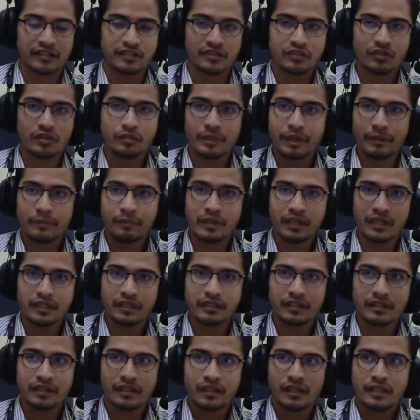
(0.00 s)
So
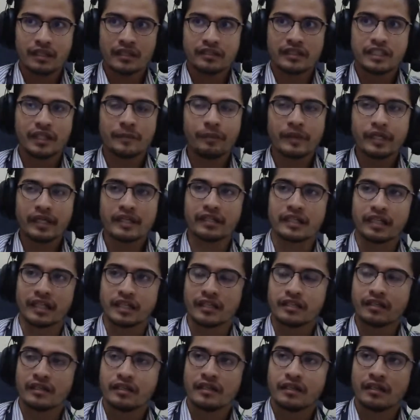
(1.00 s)
memang
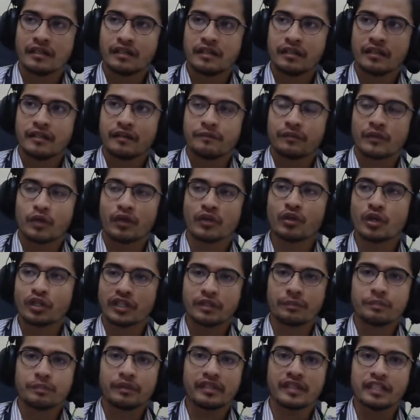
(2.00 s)
typically or
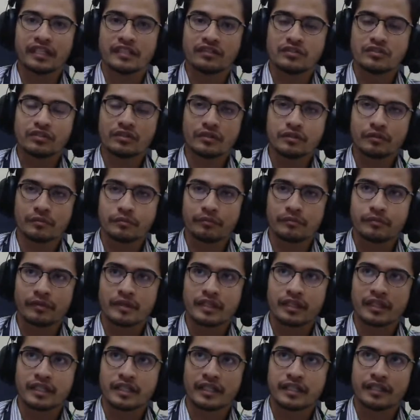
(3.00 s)
not typically. So
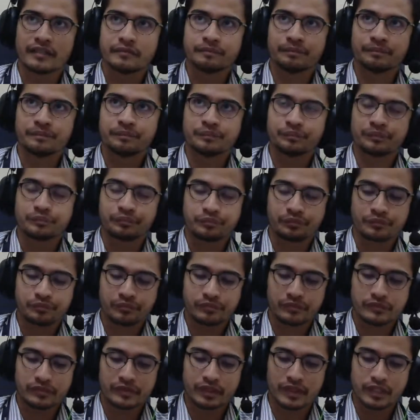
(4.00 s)
um,
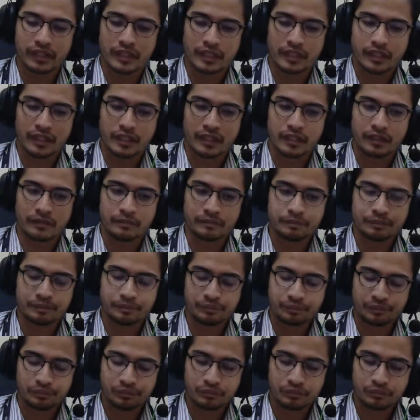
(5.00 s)
um,